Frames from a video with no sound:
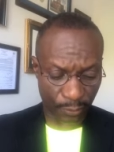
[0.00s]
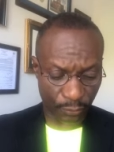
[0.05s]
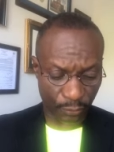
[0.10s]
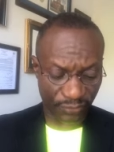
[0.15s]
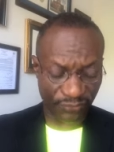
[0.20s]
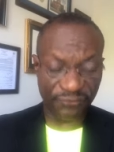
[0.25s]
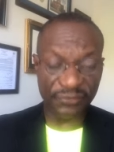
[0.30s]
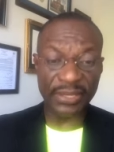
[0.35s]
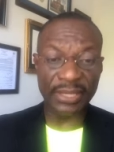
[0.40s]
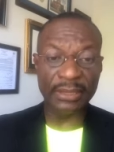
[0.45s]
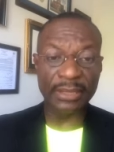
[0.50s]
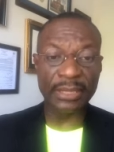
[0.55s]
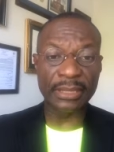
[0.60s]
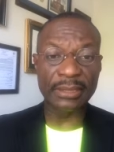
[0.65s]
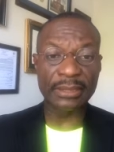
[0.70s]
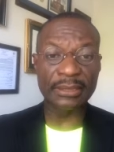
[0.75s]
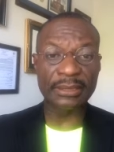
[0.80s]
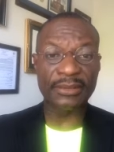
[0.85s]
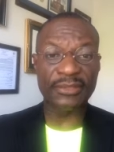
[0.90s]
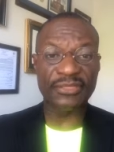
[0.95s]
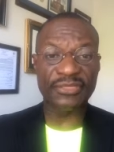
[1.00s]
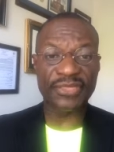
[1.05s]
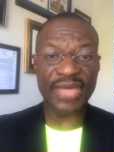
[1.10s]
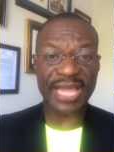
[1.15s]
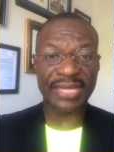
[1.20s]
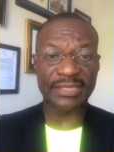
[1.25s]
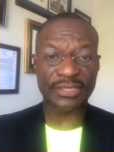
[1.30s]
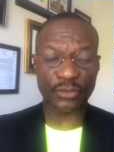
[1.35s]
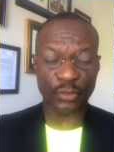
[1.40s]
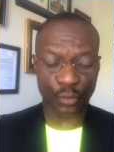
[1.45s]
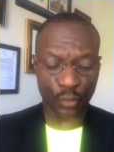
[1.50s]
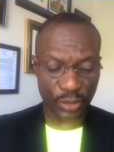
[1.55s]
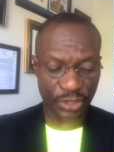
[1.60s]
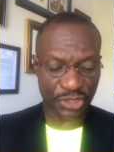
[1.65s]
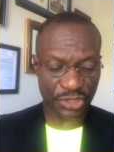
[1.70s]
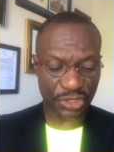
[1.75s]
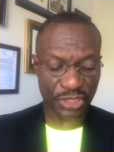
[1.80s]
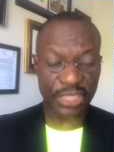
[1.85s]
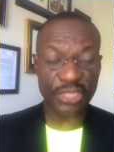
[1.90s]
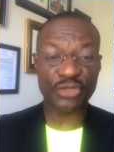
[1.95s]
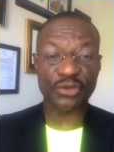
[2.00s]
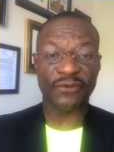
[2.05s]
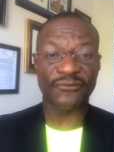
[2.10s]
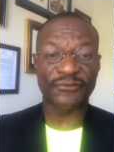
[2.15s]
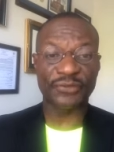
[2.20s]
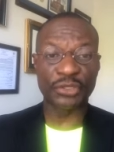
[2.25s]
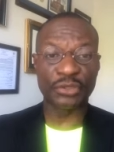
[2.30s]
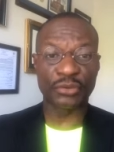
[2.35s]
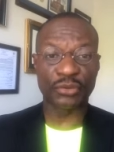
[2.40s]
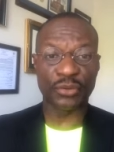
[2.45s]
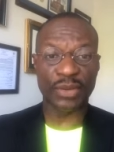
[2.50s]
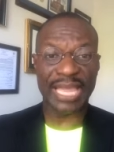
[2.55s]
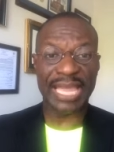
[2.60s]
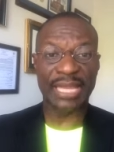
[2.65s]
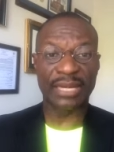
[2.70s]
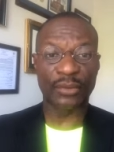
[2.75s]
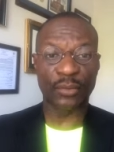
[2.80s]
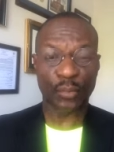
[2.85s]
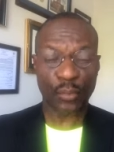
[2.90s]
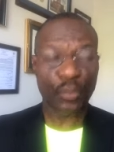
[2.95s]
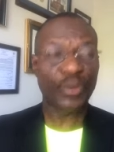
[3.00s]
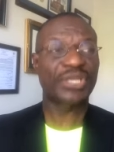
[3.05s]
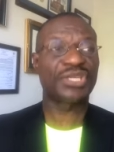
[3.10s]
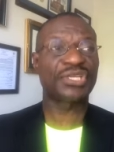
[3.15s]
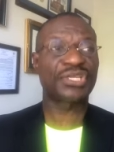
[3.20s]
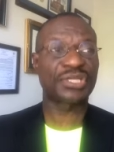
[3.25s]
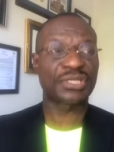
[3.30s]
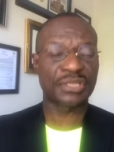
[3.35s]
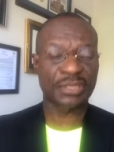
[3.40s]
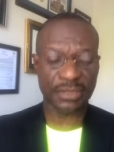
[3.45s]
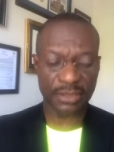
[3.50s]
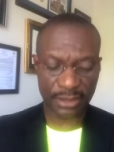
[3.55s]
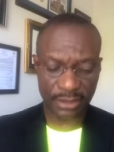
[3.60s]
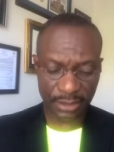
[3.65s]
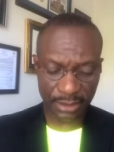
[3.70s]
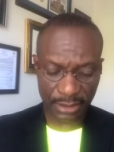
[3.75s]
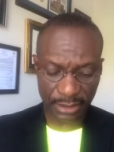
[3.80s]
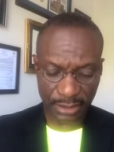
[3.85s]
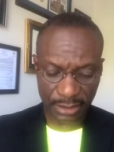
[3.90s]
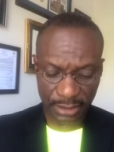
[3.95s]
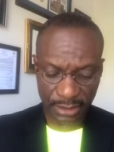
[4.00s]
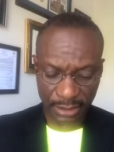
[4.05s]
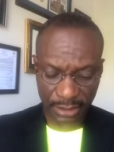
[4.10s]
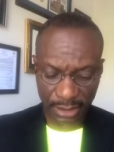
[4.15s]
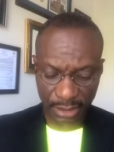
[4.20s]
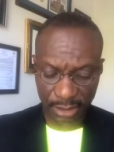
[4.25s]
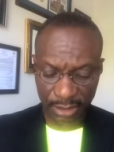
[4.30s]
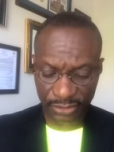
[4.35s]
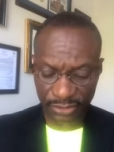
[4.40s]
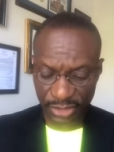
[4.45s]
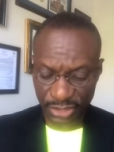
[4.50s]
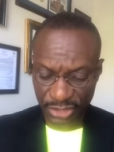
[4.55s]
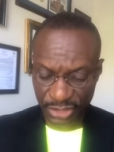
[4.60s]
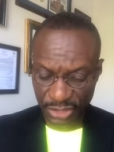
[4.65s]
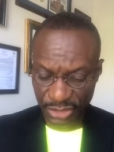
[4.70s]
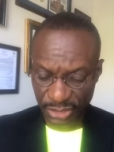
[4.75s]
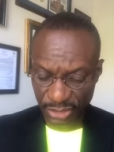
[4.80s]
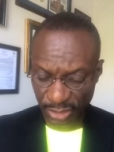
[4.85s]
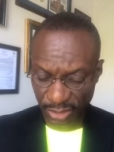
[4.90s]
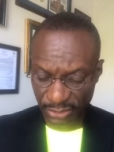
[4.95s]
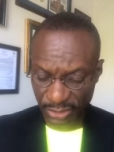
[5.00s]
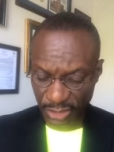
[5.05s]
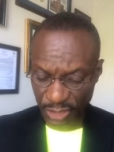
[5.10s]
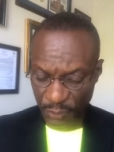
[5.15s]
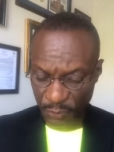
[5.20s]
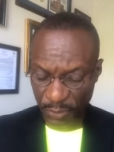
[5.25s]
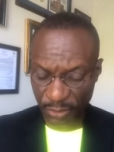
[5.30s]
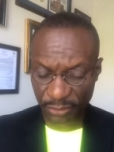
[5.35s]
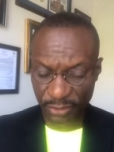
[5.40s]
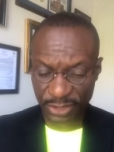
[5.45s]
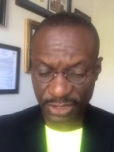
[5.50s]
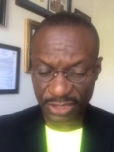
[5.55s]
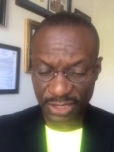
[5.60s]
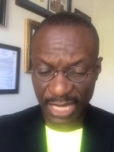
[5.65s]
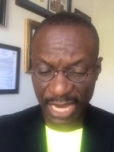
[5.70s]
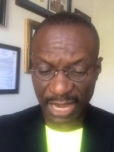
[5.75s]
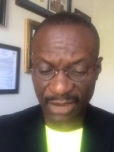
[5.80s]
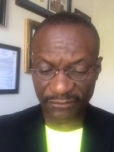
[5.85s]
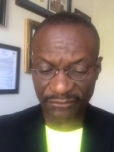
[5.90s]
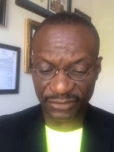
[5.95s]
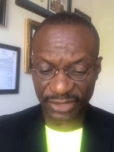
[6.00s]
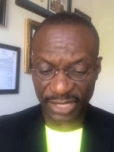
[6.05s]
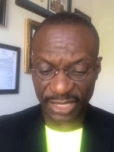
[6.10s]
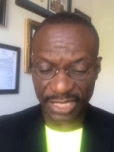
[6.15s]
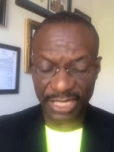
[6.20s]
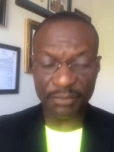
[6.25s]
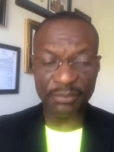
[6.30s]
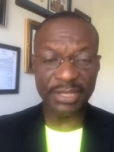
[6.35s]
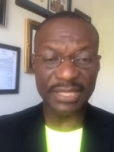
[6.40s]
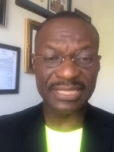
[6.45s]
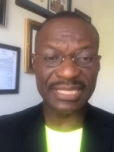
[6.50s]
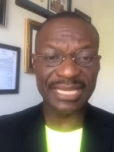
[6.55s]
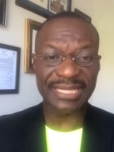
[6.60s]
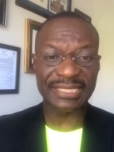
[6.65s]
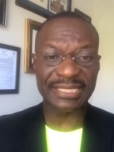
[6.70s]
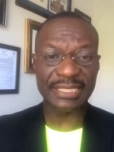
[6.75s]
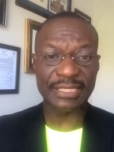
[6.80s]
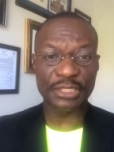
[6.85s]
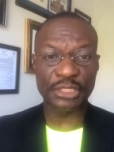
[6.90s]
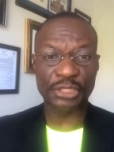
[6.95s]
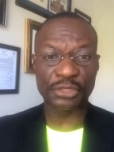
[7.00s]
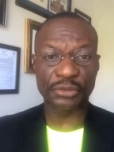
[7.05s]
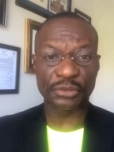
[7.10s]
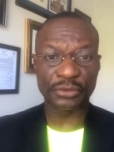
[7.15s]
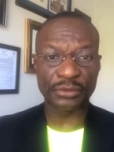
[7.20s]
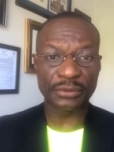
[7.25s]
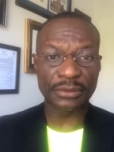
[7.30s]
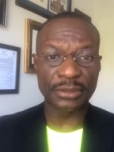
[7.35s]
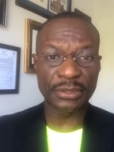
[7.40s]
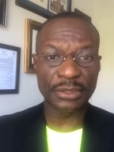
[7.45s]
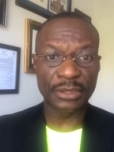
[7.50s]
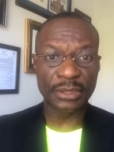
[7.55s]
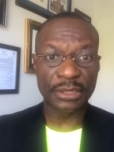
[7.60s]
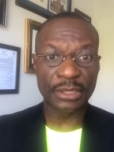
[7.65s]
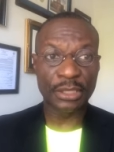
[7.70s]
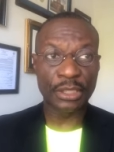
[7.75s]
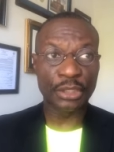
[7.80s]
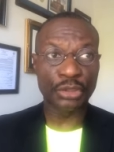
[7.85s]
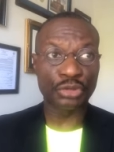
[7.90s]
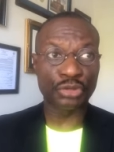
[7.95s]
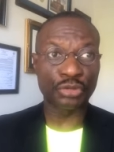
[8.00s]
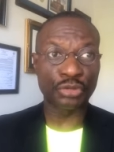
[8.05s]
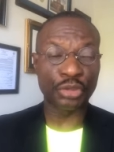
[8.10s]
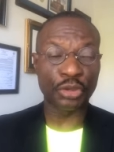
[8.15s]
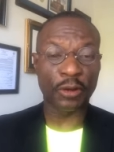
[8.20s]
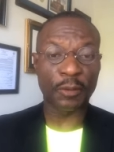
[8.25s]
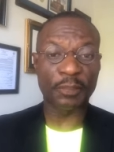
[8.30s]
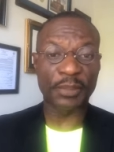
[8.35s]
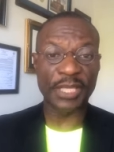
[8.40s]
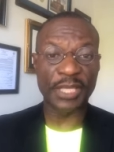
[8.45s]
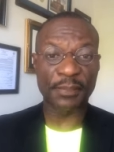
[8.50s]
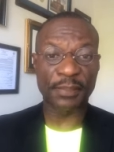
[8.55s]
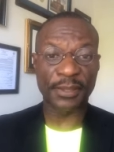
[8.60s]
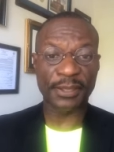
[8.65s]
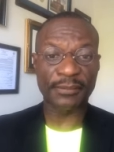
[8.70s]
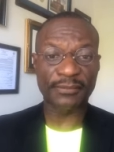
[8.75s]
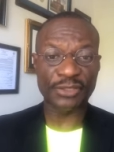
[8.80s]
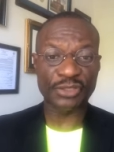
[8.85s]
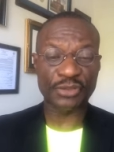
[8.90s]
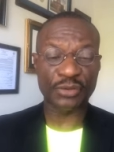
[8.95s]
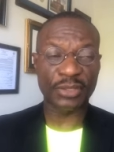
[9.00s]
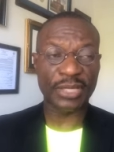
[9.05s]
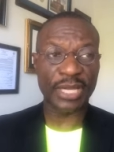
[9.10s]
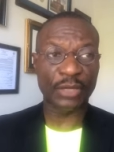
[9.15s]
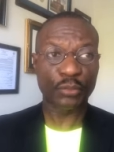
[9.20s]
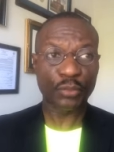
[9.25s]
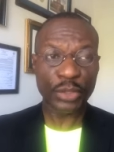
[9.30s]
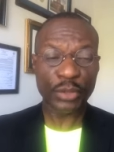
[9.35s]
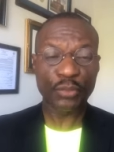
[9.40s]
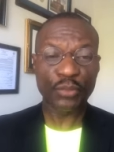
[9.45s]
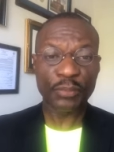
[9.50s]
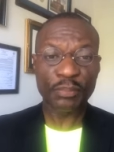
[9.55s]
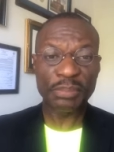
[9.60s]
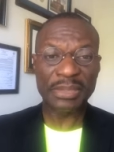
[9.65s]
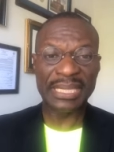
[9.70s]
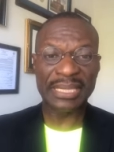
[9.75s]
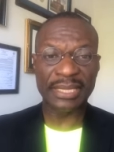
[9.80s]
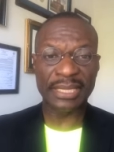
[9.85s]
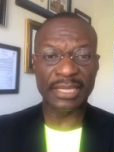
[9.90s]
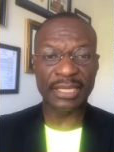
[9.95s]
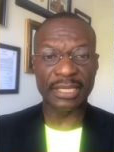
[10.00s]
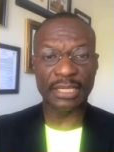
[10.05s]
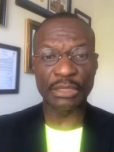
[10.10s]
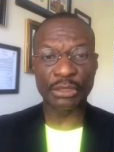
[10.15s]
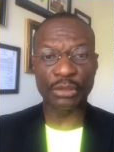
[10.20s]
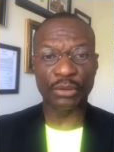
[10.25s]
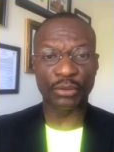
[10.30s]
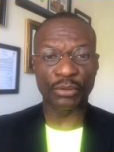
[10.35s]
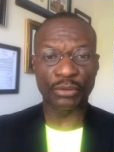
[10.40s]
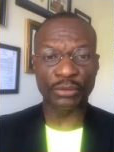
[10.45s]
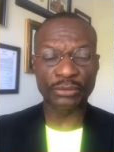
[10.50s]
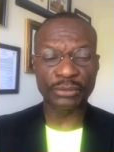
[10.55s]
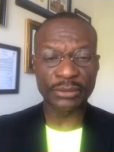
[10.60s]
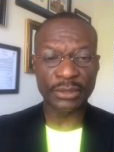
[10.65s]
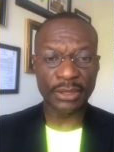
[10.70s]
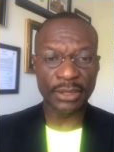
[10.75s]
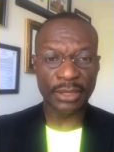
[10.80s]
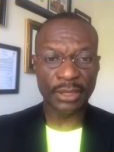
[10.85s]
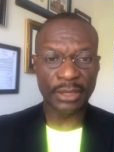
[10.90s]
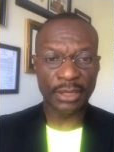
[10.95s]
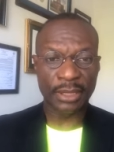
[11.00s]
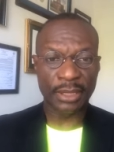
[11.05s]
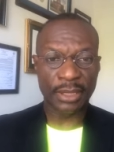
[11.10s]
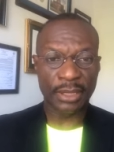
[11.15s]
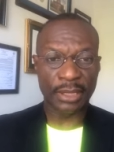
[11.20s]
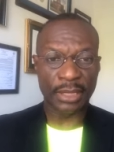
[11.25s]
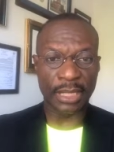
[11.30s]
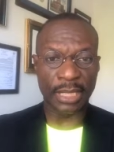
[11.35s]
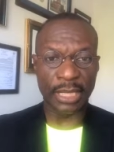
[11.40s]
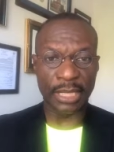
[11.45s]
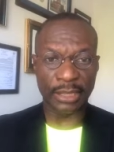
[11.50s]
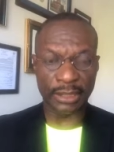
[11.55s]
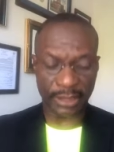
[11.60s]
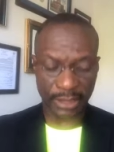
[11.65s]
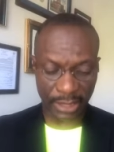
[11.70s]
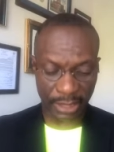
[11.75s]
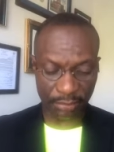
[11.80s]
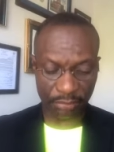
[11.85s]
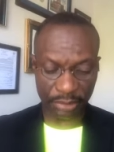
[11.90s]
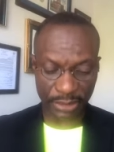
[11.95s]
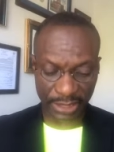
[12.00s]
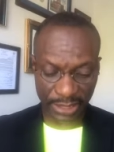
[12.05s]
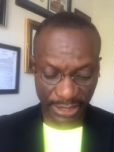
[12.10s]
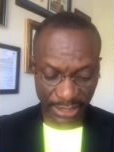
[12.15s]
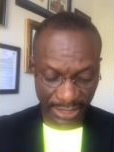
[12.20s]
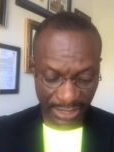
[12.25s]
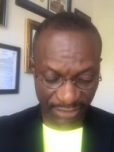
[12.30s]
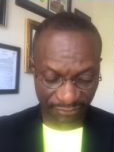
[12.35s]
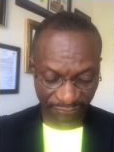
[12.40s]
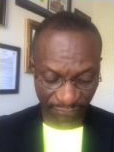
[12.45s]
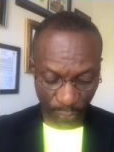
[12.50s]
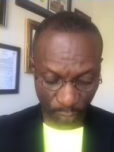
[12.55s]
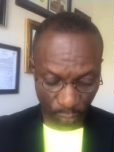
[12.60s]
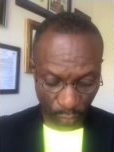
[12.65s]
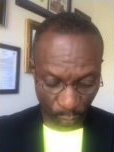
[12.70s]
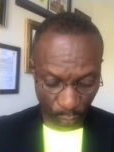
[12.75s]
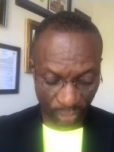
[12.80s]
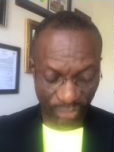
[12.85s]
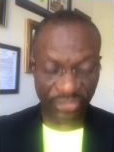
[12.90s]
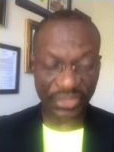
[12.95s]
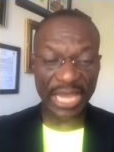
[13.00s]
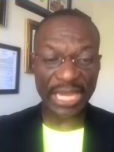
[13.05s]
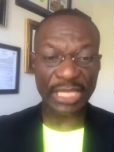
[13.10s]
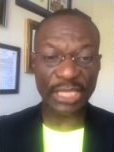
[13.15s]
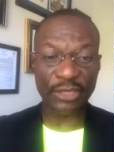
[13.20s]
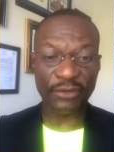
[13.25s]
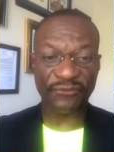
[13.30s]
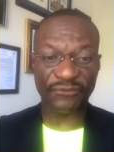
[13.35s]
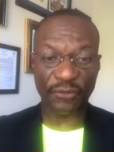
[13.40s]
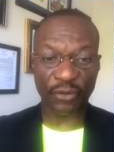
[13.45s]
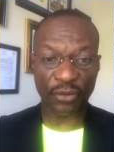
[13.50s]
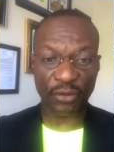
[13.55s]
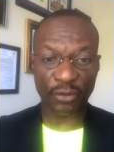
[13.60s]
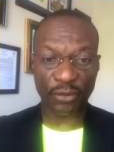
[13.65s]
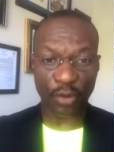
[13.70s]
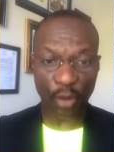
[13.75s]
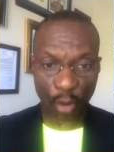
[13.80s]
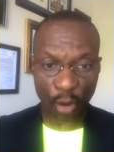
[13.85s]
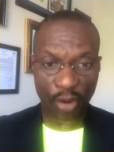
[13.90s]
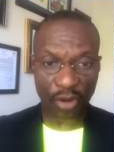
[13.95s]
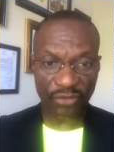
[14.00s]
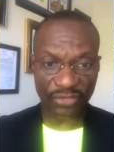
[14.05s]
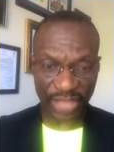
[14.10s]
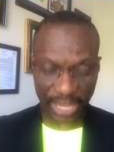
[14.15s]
Revealing that which is of you and which others, other spirits have uh, imitating you to your people so that we will be in the known and can be in the flow. We thank you for all